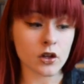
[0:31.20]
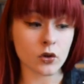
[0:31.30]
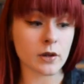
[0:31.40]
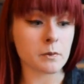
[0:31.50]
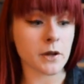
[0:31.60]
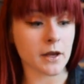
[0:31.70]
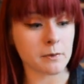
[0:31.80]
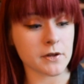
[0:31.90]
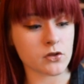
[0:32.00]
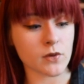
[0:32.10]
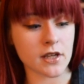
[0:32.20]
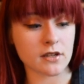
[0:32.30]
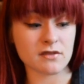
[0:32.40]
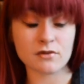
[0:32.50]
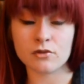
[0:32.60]
you can pick
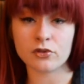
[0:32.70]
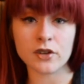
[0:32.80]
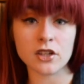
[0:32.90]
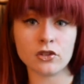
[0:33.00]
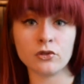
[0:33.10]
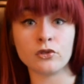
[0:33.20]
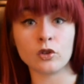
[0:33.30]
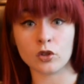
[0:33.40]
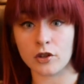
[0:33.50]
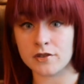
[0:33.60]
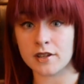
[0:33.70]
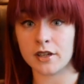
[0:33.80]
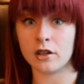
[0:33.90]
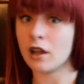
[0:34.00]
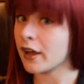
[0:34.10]
between 3 to 4 notes that
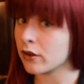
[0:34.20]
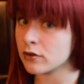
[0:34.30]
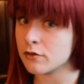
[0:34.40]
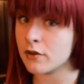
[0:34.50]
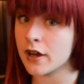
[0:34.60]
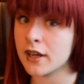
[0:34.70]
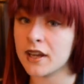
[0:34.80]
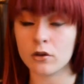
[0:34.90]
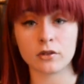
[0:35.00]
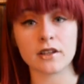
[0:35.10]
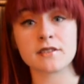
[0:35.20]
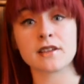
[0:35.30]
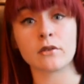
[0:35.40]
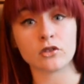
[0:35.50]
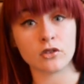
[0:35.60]
you like on the violin or that
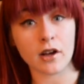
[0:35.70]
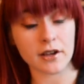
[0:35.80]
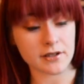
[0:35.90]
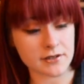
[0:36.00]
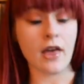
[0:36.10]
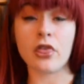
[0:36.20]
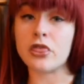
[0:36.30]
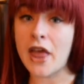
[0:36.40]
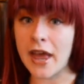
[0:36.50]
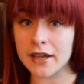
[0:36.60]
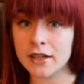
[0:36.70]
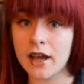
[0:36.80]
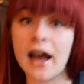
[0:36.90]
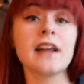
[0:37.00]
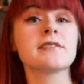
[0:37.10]
sound nice. Then
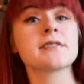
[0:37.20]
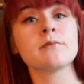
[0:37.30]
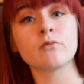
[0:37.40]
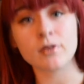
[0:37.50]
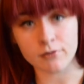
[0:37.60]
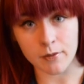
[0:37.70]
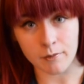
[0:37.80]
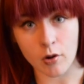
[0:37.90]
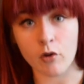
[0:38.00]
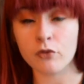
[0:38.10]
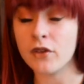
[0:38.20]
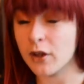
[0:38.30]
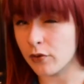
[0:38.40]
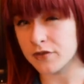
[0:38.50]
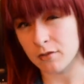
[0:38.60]
add some rhythm or
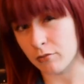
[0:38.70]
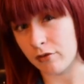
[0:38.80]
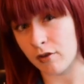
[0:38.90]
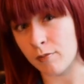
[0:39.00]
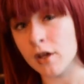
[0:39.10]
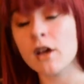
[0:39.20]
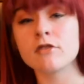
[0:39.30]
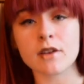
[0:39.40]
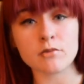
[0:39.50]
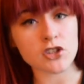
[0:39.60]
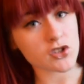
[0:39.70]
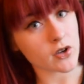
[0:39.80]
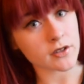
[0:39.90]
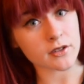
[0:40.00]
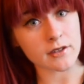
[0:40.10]
think of some rhythm. So I'm just
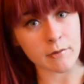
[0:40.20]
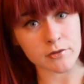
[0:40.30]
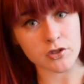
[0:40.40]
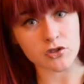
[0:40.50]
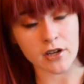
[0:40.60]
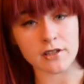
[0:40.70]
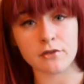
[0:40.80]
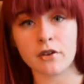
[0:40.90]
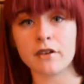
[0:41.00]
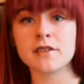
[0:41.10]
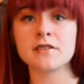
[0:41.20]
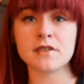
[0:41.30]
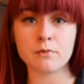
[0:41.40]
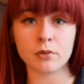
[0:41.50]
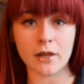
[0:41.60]
going to demonstrate a very
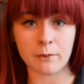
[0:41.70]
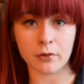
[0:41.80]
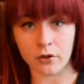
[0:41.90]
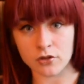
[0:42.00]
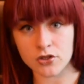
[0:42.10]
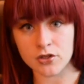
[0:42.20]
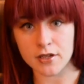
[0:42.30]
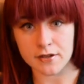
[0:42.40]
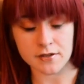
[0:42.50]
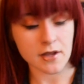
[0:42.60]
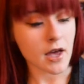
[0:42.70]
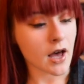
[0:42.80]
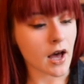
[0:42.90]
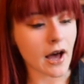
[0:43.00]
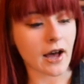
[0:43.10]
simple approach to this.
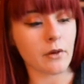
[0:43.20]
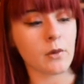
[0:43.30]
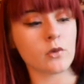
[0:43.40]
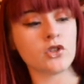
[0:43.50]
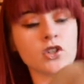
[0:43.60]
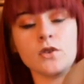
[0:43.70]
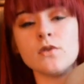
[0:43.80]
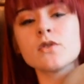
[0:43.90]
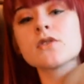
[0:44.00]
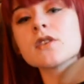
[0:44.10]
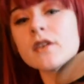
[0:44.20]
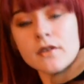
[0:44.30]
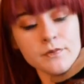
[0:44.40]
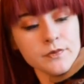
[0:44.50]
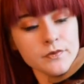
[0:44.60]
I will choose
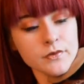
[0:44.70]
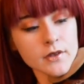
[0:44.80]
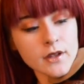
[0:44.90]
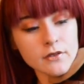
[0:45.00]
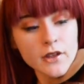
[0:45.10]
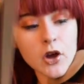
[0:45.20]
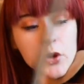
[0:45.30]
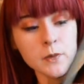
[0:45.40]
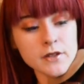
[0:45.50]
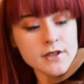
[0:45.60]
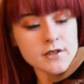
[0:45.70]
the open D